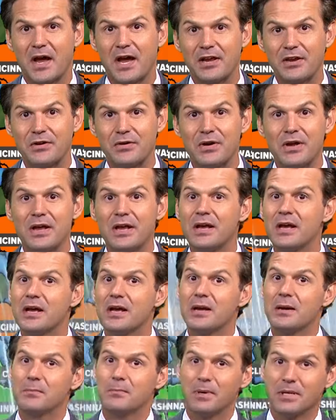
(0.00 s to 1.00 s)
value.
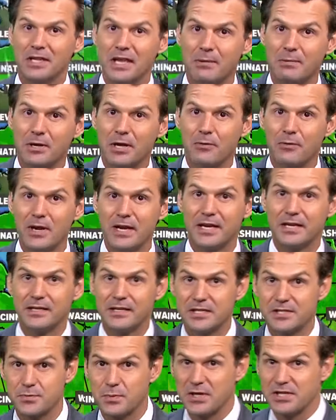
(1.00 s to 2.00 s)
But Labor Day weekend
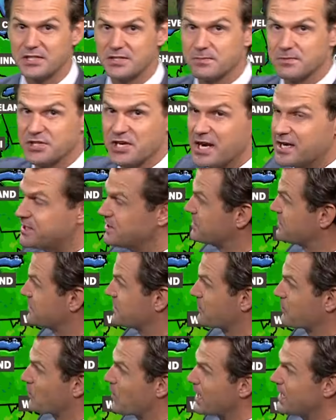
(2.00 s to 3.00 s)
does bring some changes.
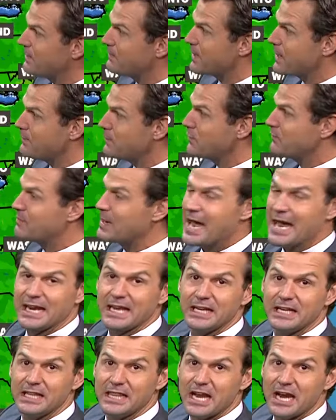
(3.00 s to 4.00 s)
Some rain may move back
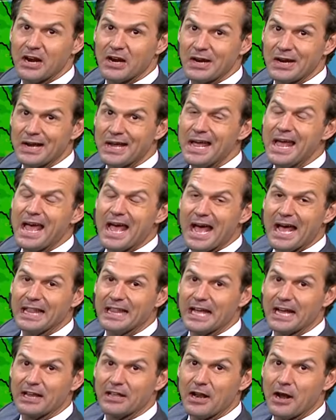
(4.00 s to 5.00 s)
into the area,
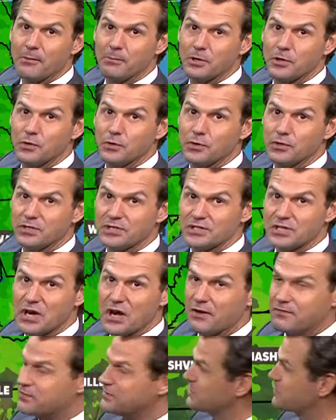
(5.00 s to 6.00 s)
and that could help cool us
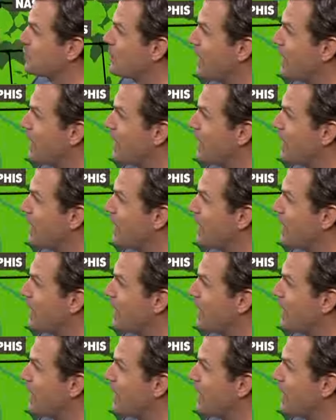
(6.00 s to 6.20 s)
off as